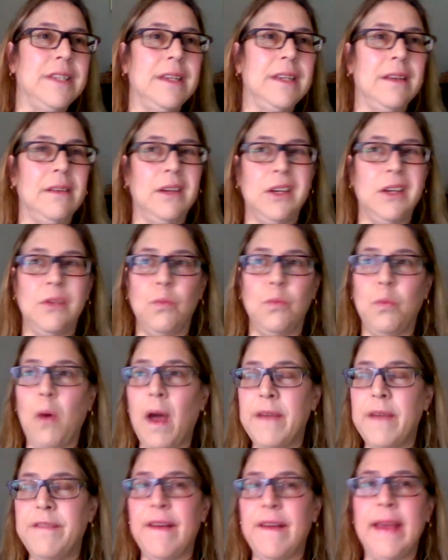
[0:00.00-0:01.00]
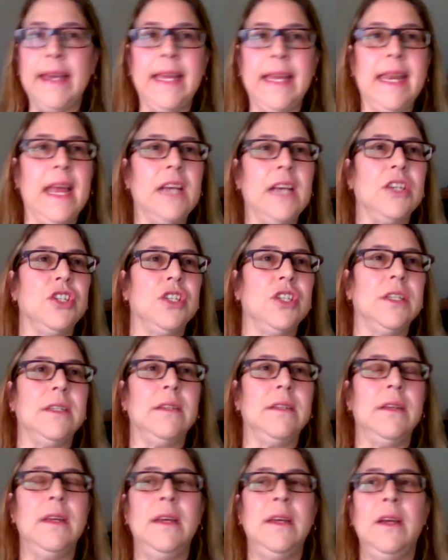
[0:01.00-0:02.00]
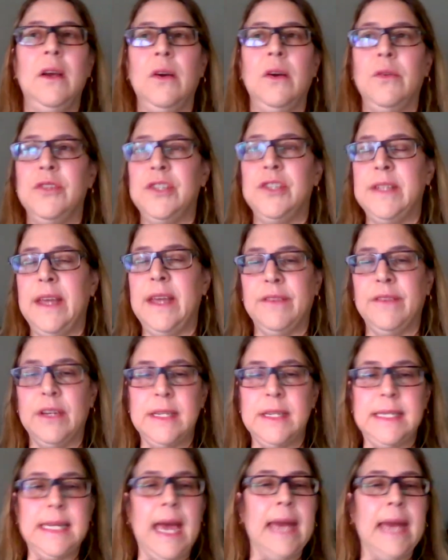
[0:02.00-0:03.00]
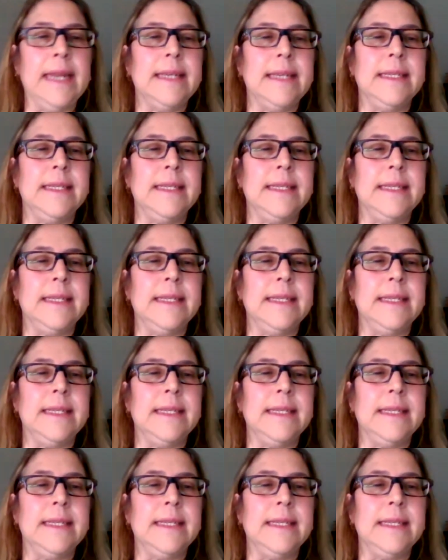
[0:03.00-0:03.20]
a good Wi-Fi connection or do they have good data?